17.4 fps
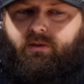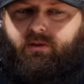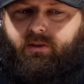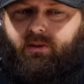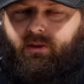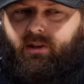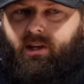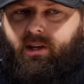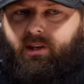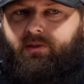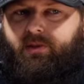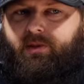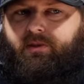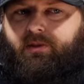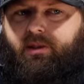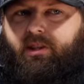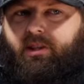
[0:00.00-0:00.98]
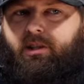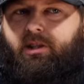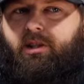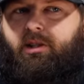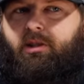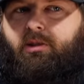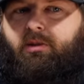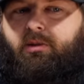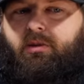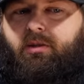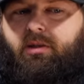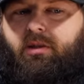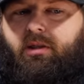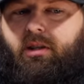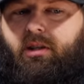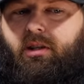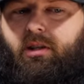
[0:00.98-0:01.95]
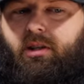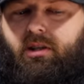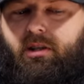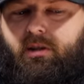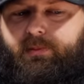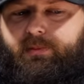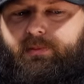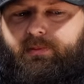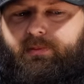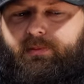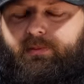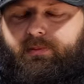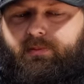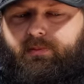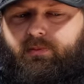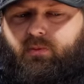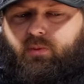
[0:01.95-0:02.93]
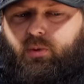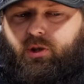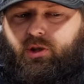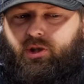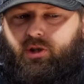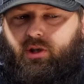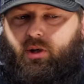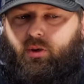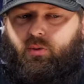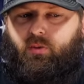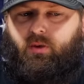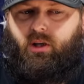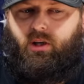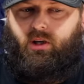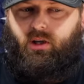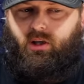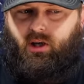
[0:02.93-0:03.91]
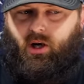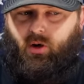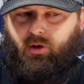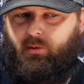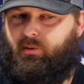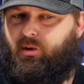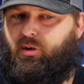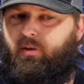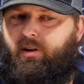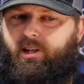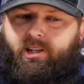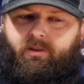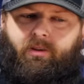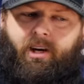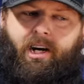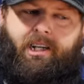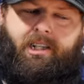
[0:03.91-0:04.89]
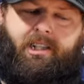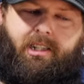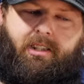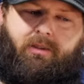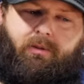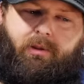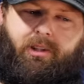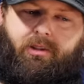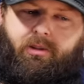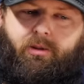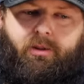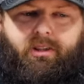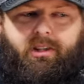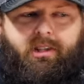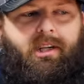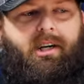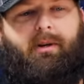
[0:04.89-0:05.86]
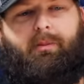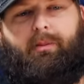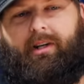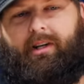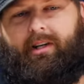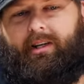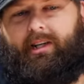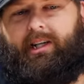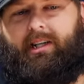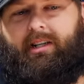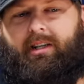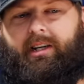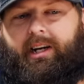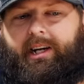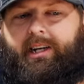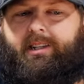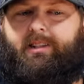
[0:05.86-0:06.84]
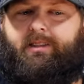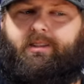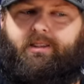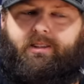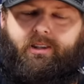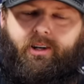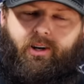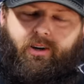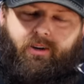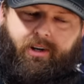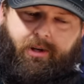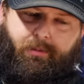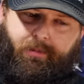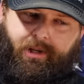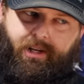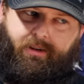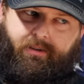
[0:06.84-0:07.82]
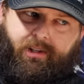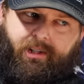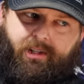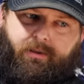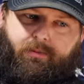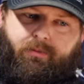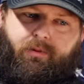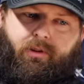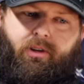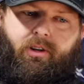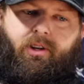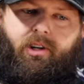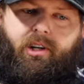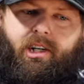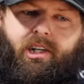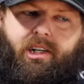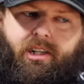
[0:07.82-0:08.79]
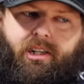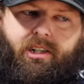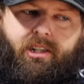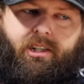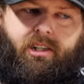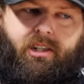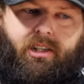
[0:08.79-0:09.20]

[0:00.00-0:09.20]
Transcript: for a lot of different issues, um, which you know on the blue ratchets we threw it to Todd Berry. He's our MDAC rep for our area,